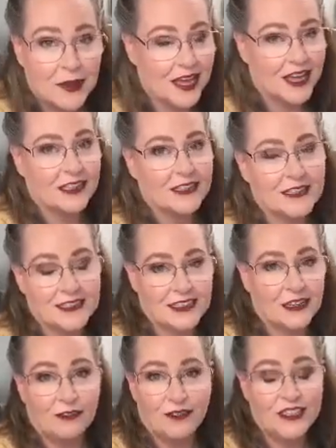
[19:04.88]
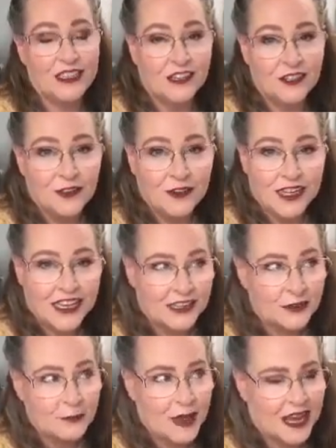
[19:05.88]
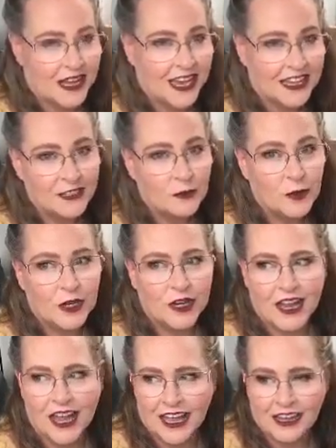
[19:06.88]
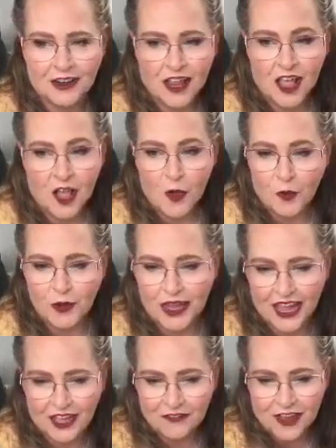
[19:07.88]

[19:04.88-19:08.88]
because Steve's still doing his back end work and we have